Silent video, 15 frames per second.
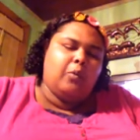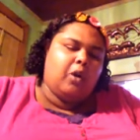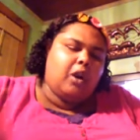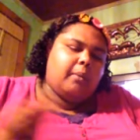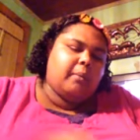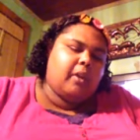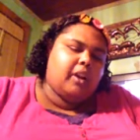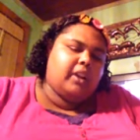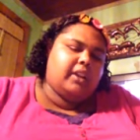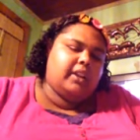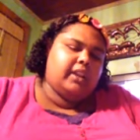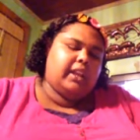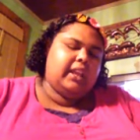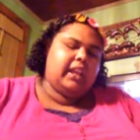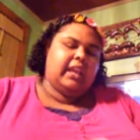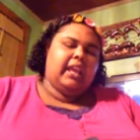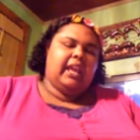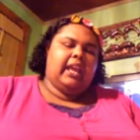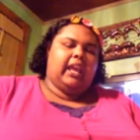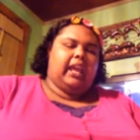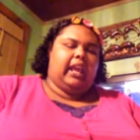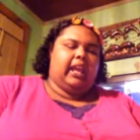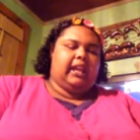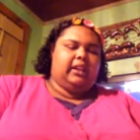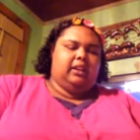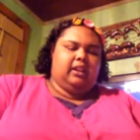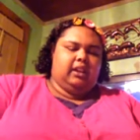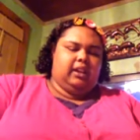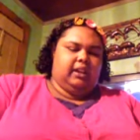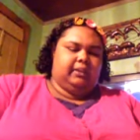Walmart
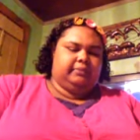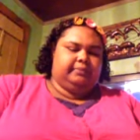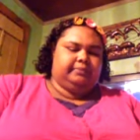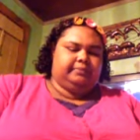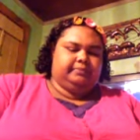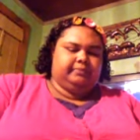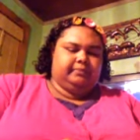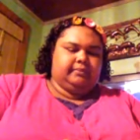and um,